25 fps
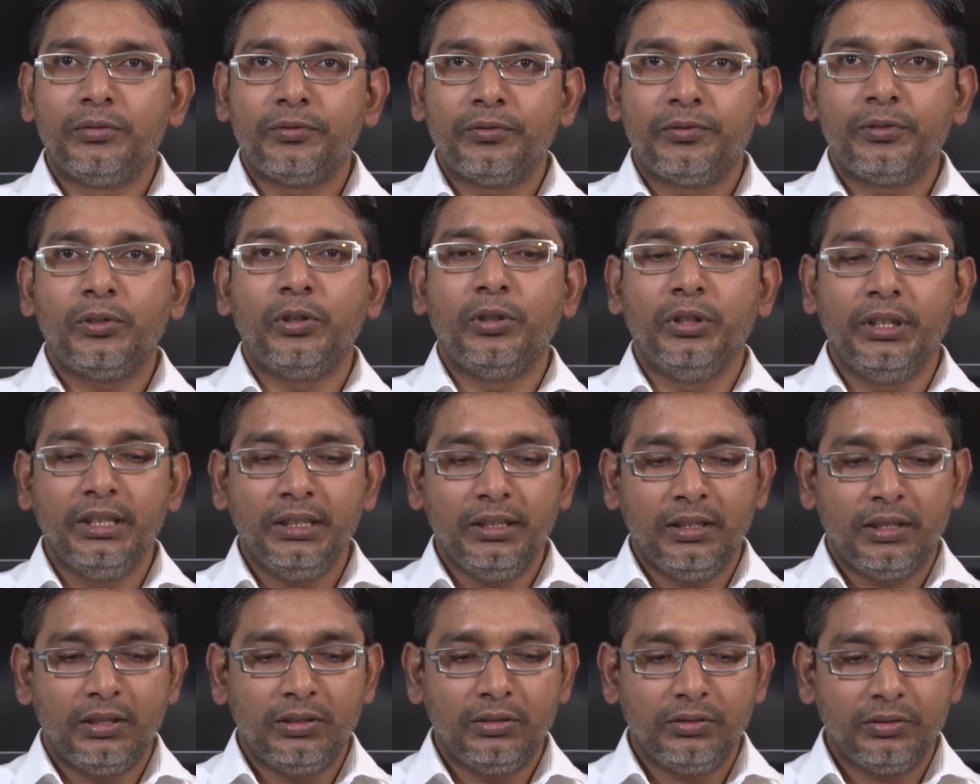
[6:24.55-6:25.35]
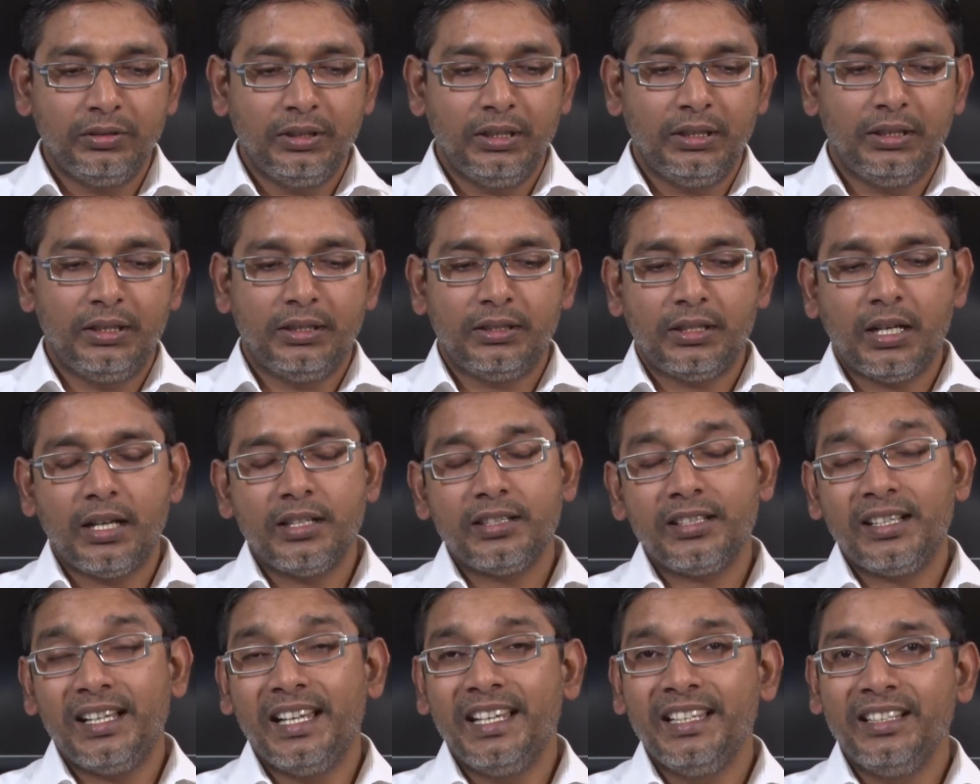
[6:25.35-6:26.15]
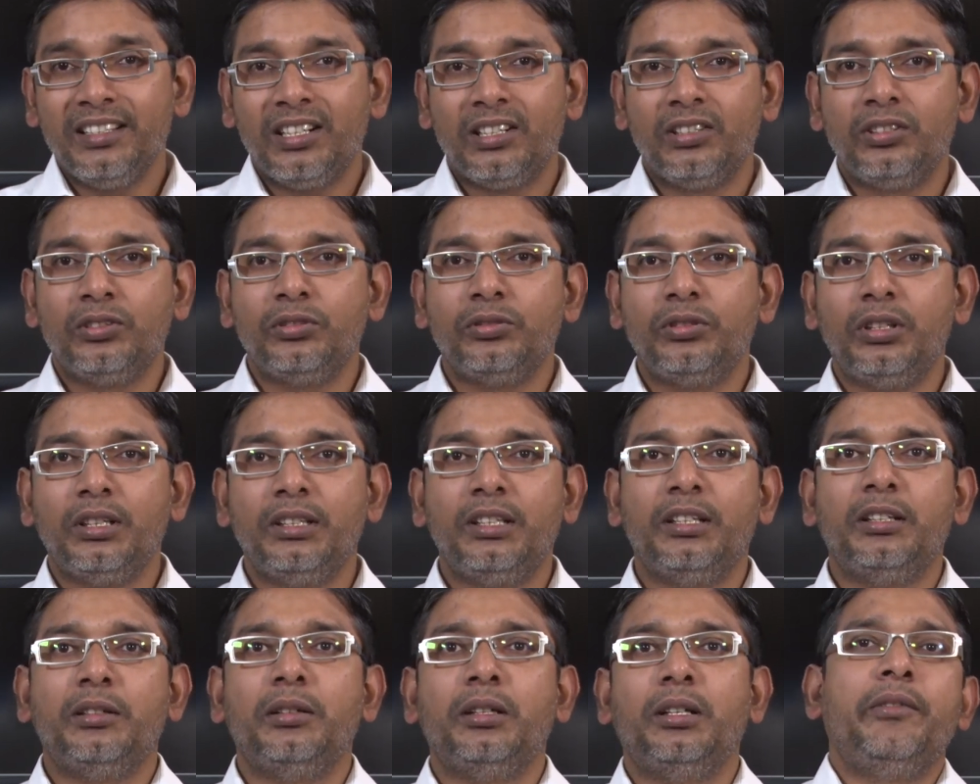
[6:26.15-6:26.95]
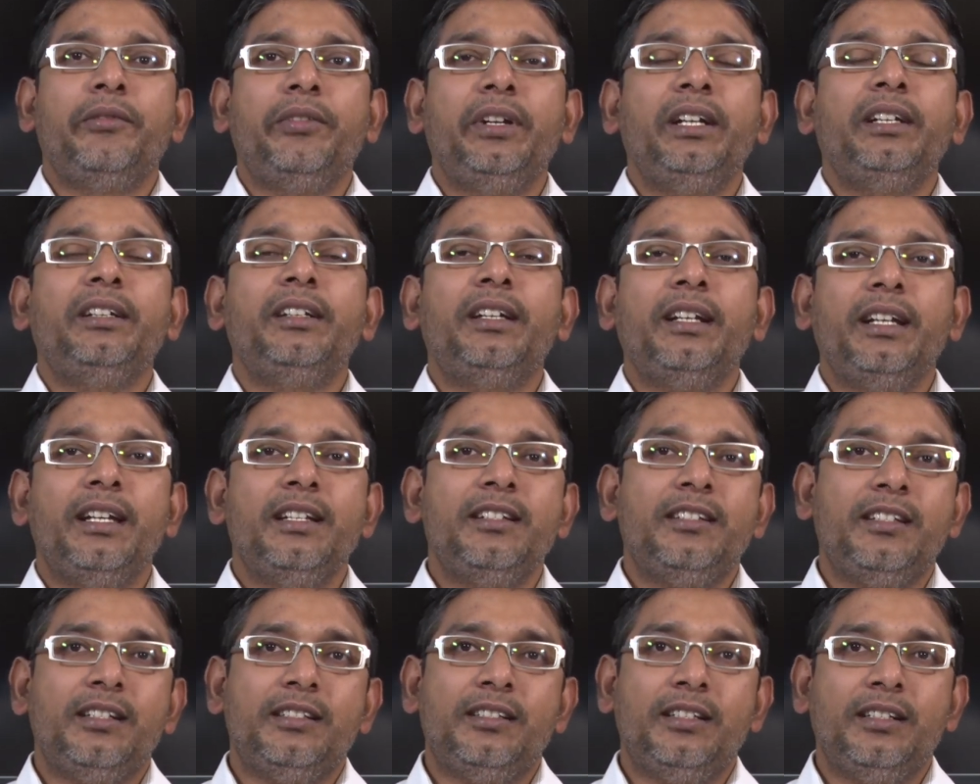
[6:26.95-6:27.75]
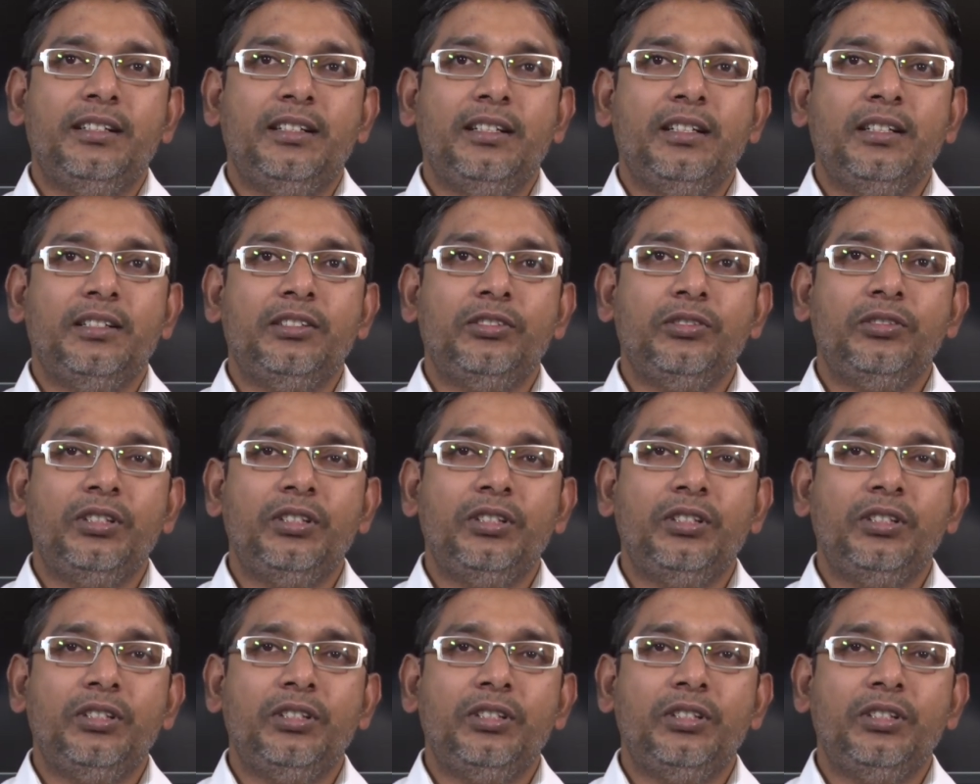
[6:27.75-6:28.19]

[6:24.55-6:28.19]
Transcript: flowing onto the other or uh, sliding onto other wheat grains etc.